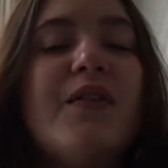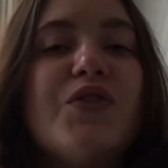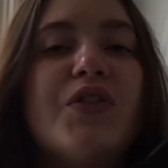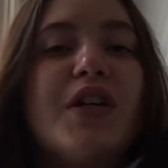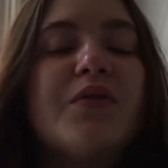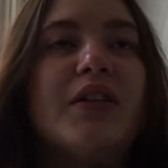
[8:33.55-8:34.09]

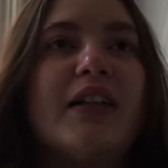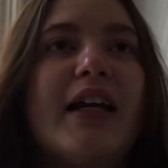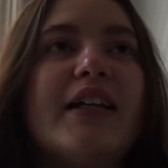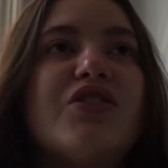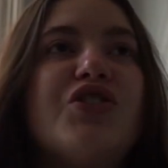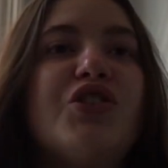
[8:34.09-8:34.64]
can
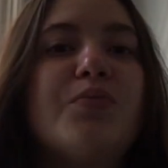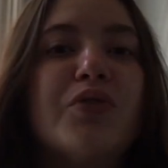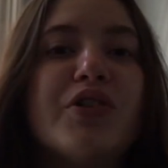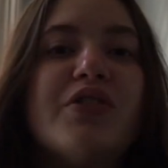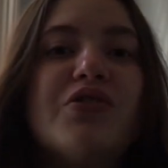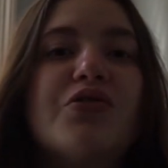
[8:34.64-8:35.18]
relate to
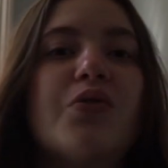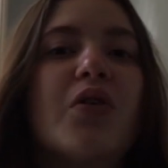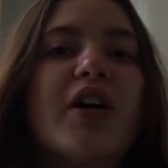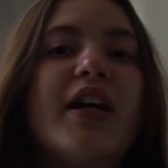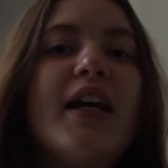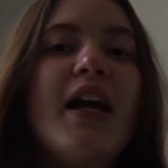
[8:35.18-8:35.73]
Bree's
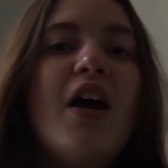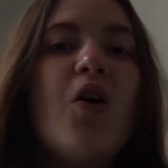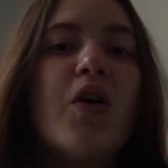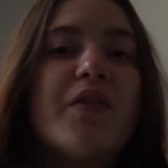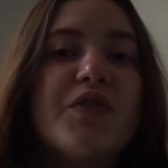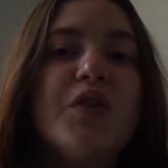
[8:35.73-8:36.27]
story,
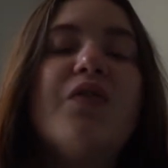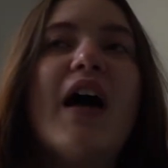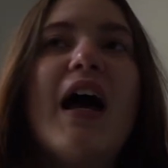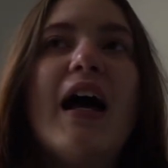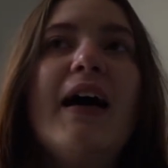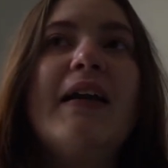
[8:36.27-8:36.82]
or if you've
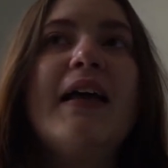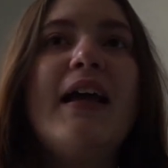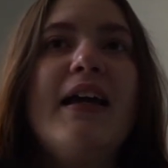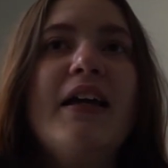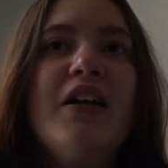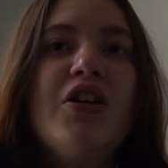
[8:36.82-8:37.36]
had
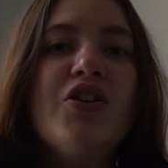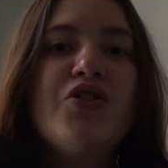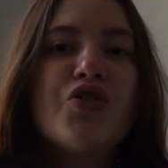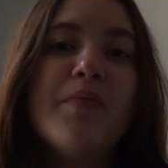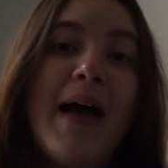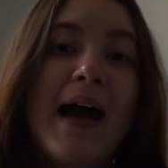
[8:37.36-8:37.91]
a
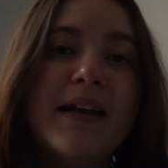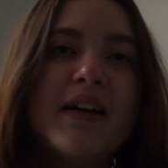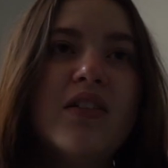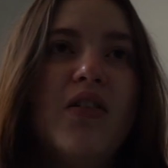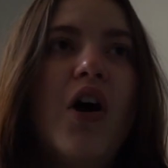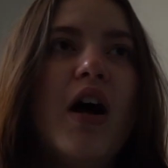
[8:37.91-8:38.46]
traumatic
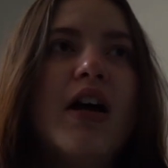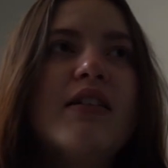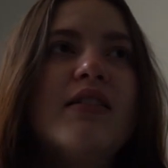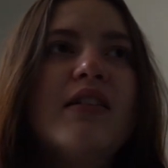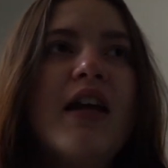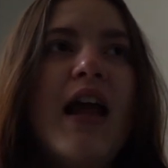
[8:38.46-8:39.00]

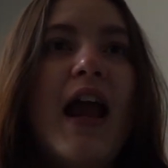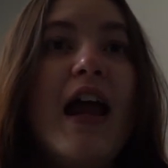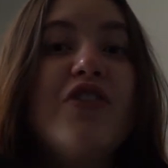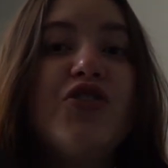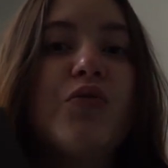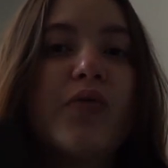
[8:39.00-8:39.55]
loss
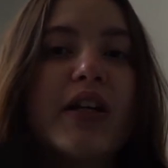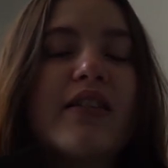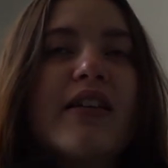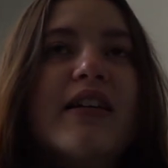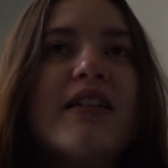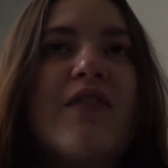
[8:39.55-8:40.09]
and you read
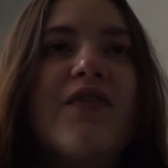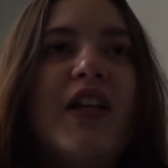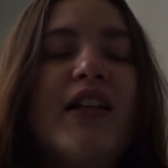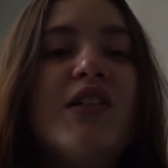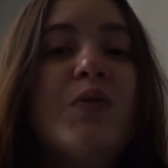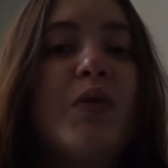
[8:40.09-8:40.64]
this, I feel
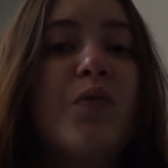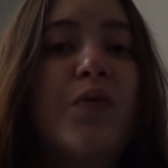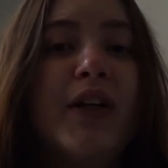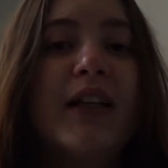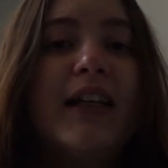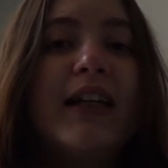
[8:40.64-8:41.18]
like this would
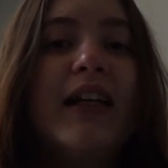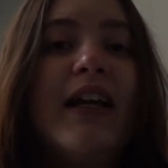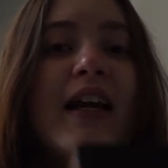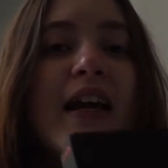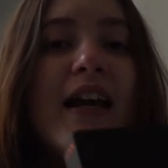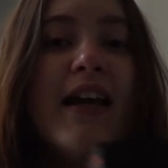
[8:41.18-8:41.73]
really
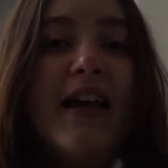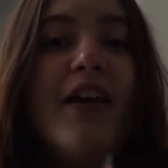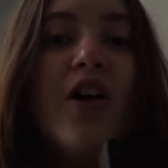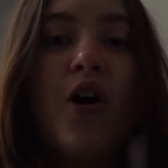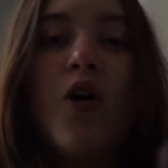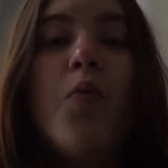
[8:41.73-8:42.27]
hit
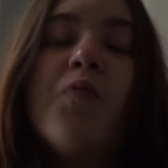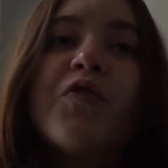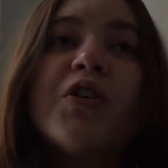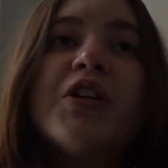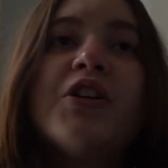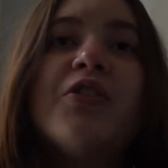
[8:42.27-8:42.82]
home for
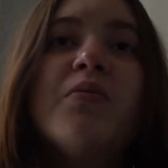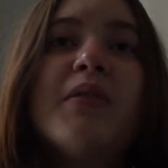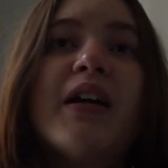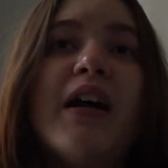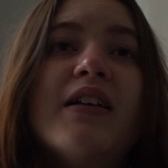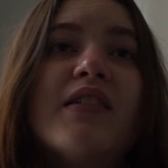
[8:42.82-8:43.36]
you
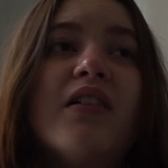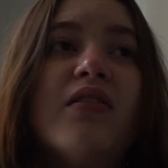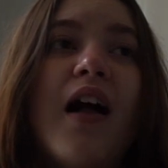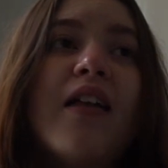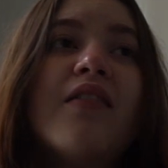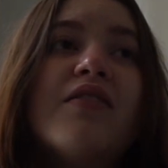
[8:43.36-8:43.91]
because a
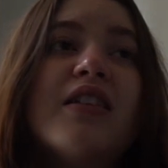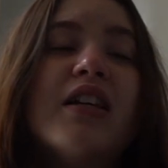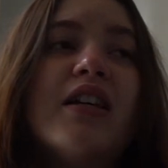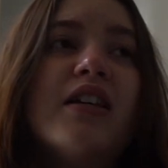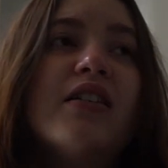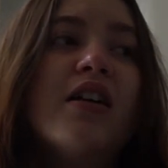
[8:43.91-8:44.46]
lot of
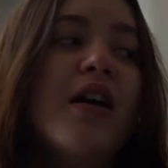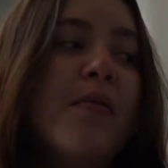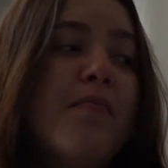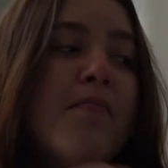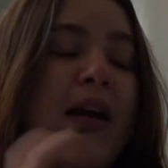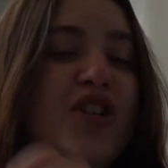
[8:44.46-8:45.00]
the
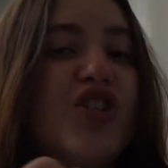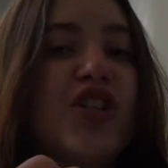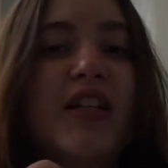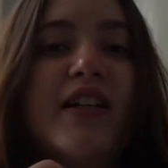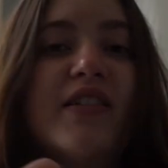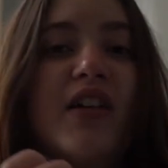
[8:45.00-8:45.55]

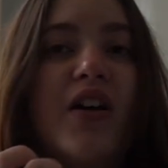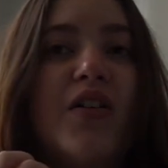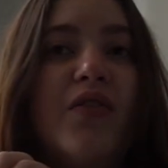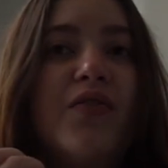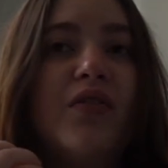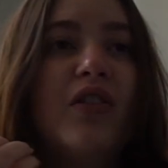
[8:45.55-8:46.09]
mentionings
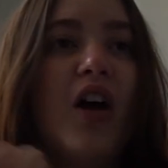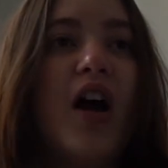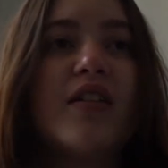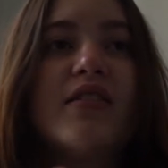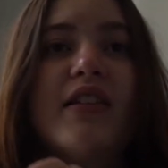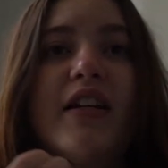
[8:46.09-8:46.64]
of
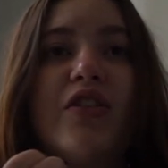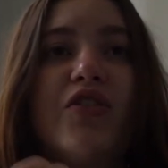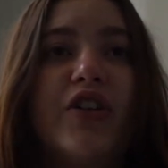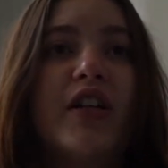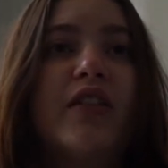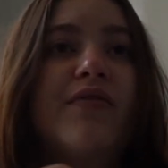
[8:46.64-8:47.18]
loss and
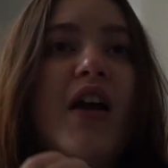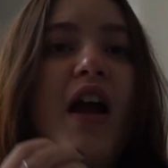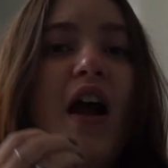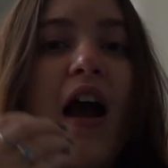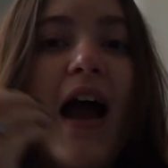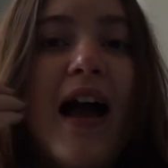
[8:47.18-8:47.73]
grief
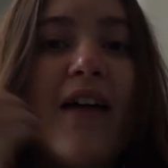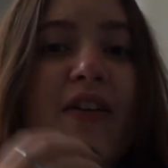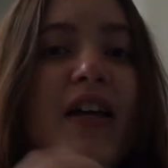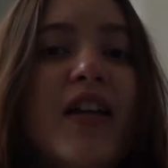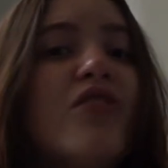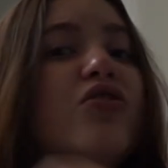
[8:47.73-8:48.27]
have
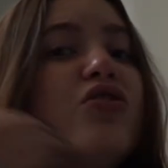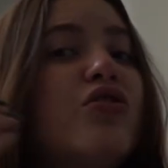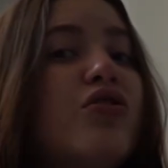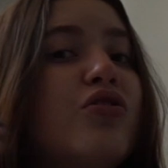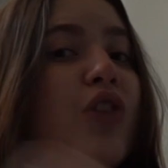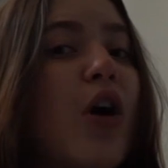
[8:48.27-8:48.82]
hit
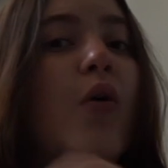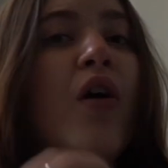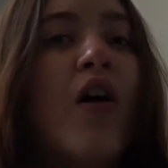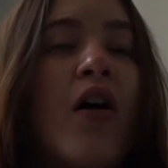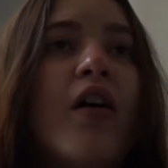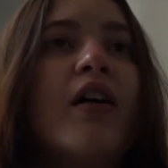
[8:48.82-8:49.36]
so
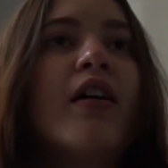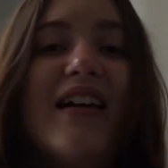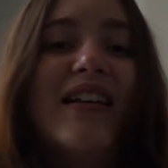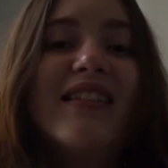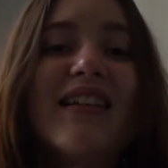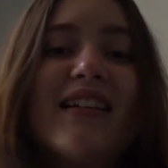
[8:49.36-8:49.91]
hard.
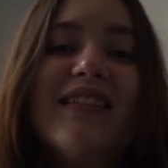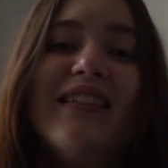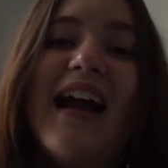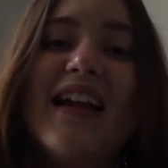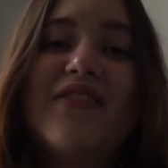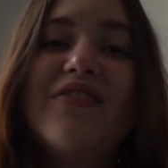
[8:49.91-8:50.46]
It's like a
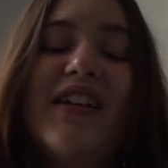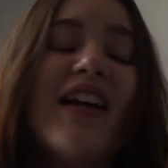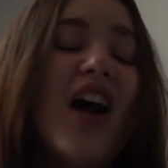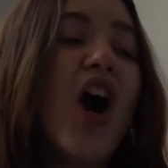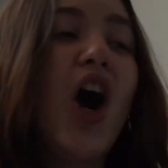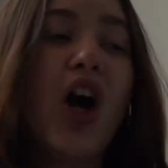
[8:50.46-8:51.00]
knife. It
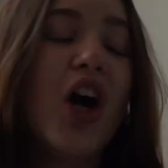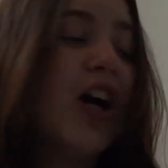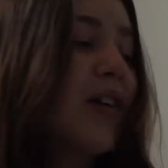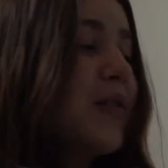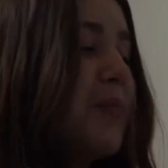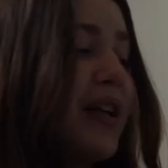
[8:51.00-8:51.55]

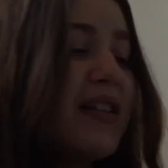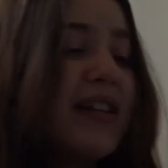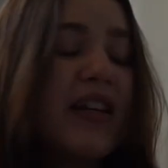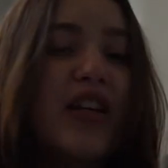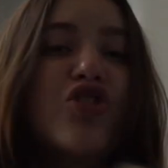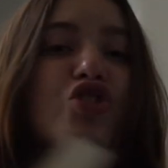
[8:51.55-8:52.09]
hurts, but it's
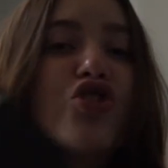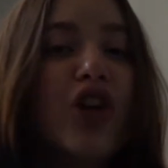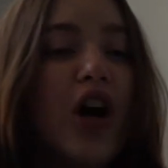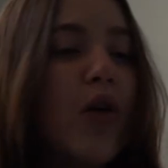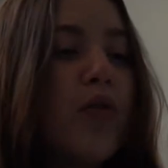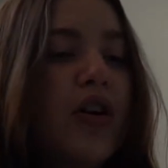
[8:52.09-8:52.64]
like, it's
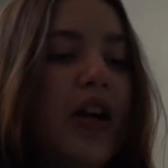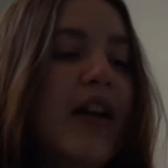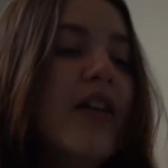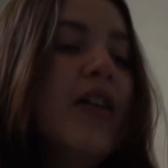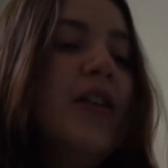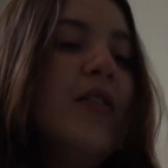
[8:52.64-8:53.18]
so good.
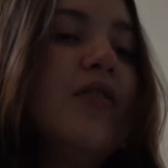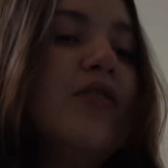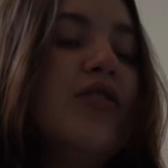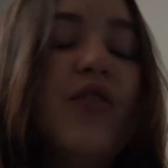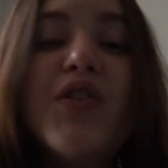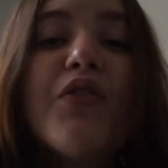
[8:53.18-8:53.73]

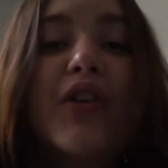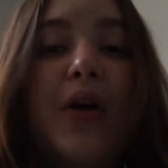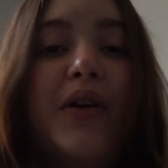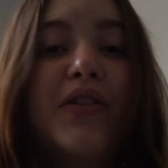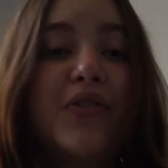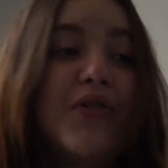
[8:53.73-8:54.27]
So if you are
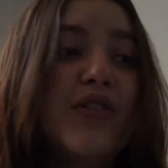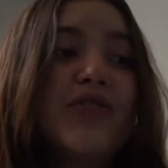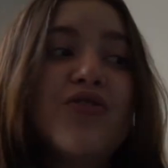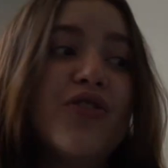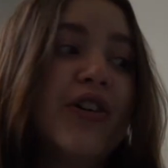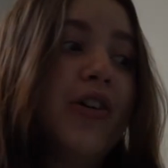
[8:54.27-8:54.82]
going through this,
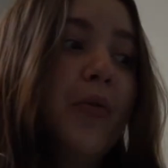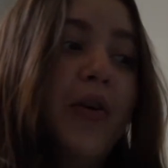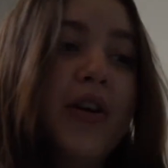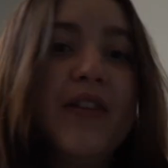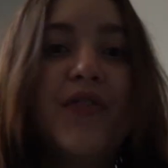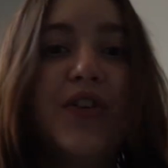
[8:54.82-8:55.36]
trigger warning for